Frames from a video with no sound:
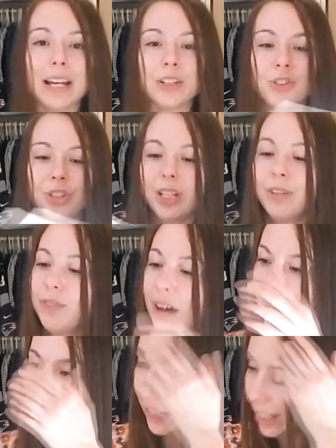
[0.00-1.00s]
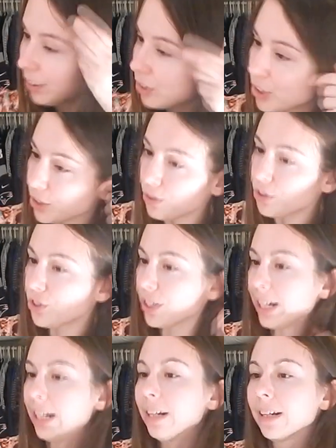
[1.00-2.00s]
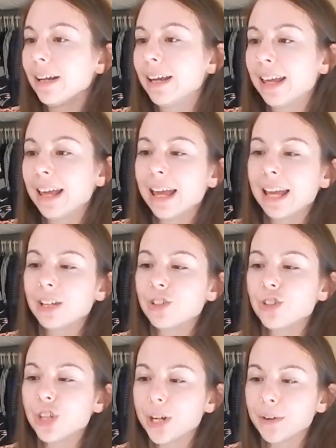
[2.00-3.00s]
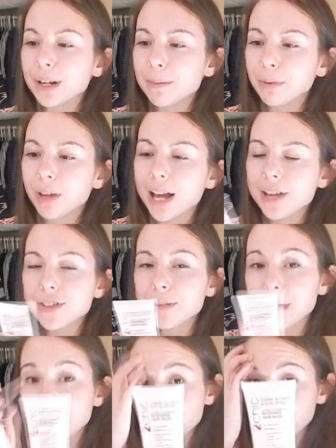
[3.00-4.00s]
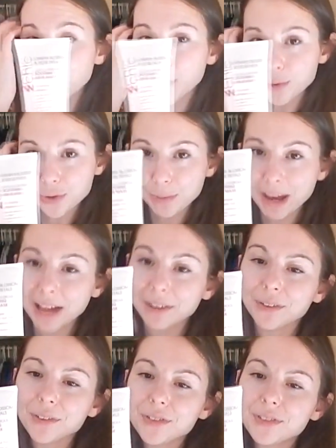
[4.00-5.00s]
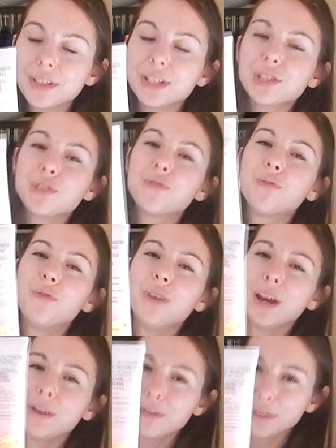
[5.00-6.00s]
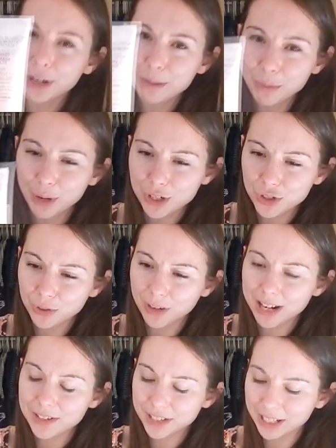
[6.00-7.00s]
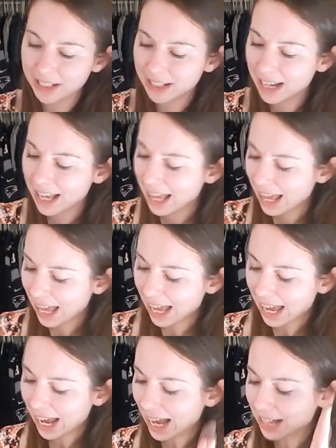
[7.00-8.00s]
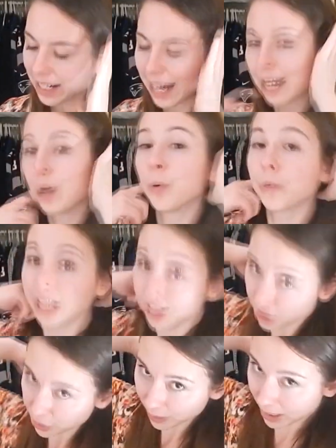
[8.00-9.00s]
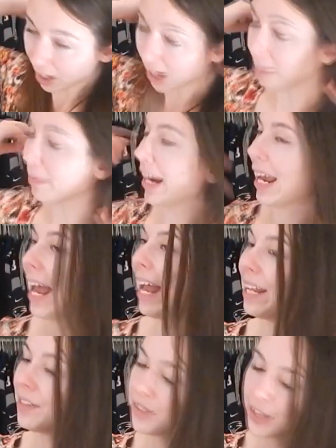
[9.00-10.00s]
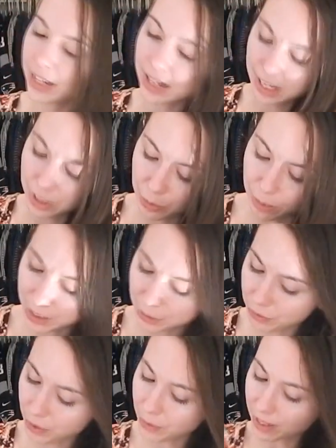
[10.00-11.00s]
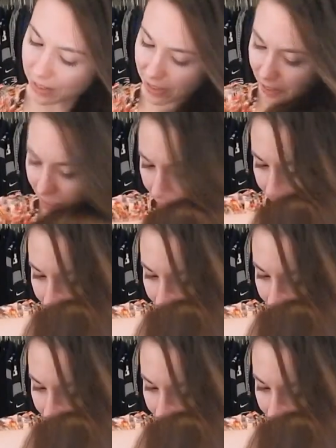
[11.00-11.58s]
by Giovanni, Too Chic, Cherry Blossom and Rose Petals. This is very, very moisturizing, and I only do it on my ends, and you want to focus on